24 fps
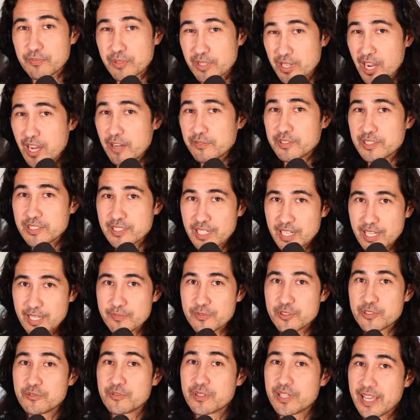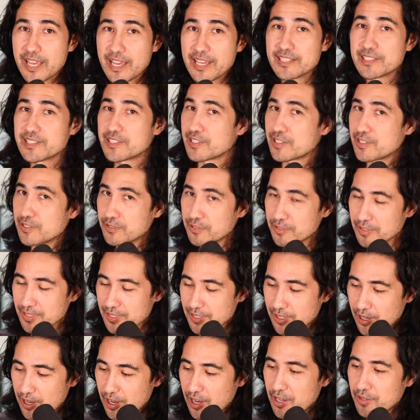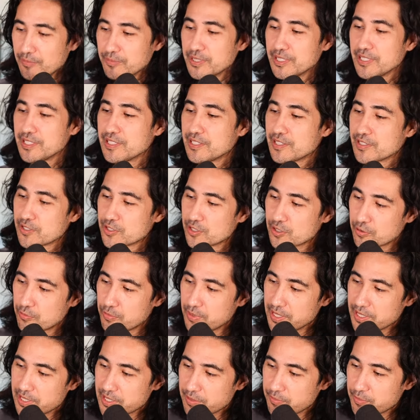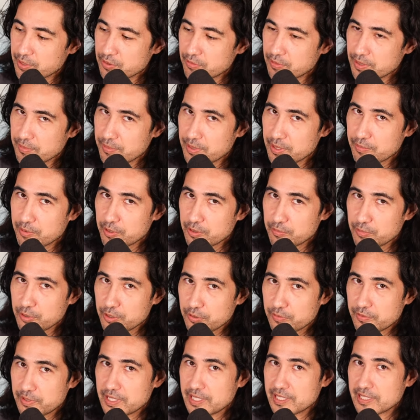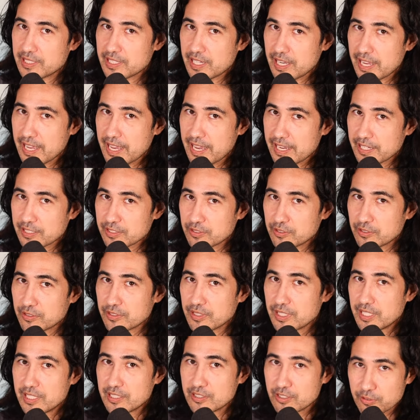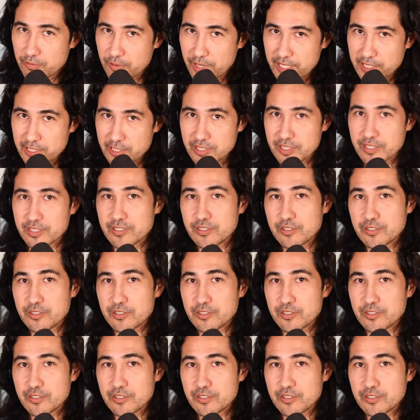But oftentimes, you can still calmly squeeze in between people, move in a diagonal direction.